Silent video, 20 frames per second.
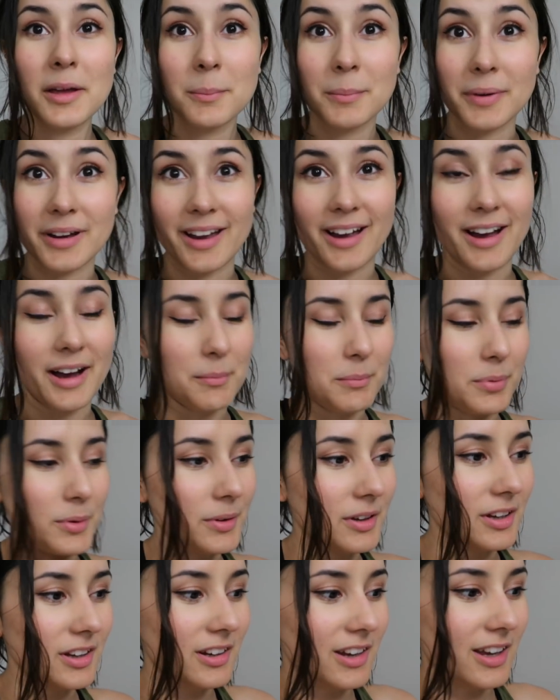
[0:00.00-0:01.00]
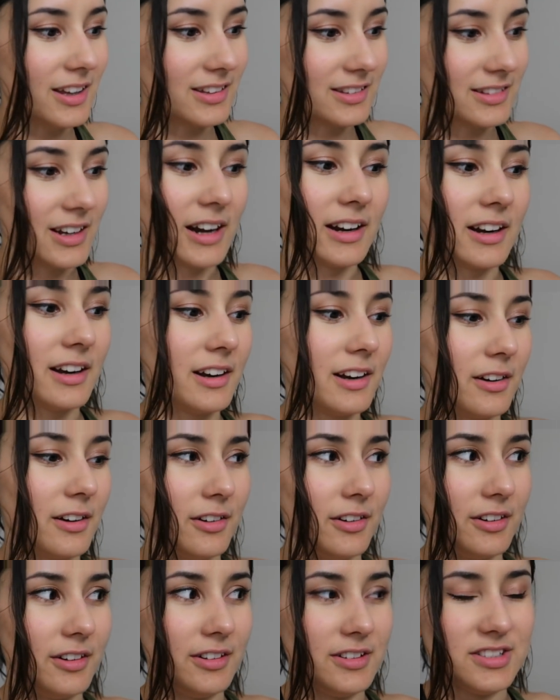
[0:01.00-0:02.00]
But yeah, I'm probably gonna get started
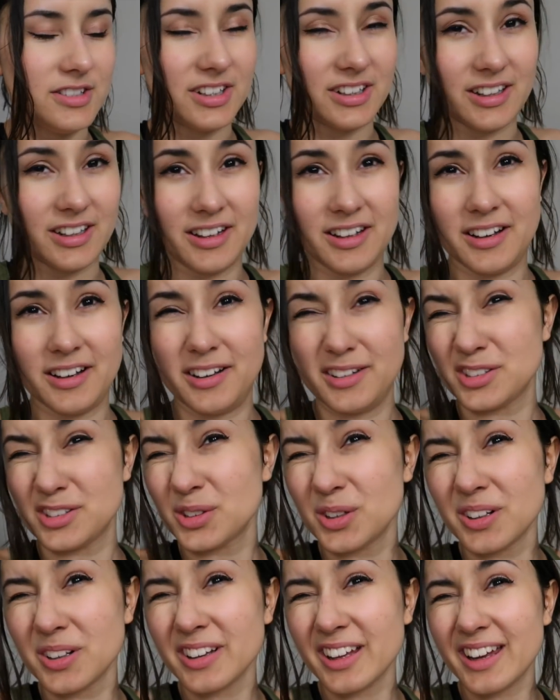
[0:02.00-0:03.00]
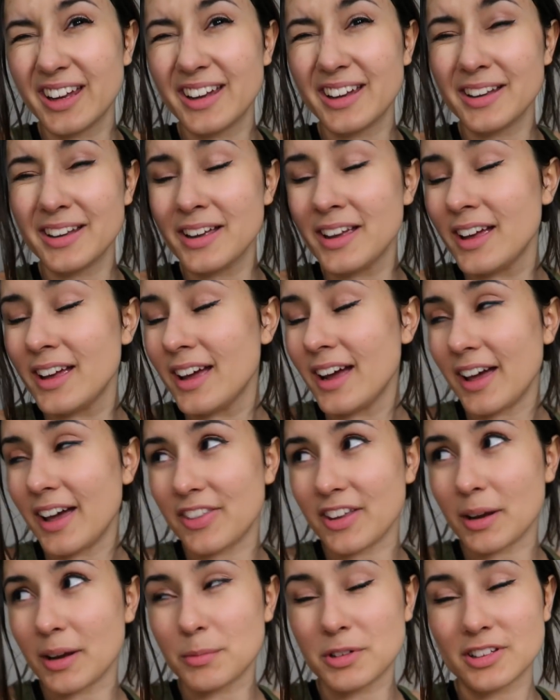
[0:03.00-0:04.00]
on dinner shortly. I
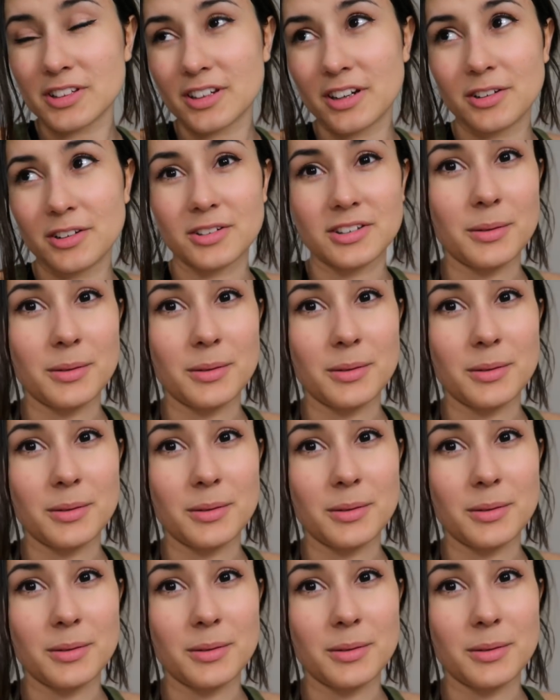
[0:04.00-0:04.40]
think I'm just gonna do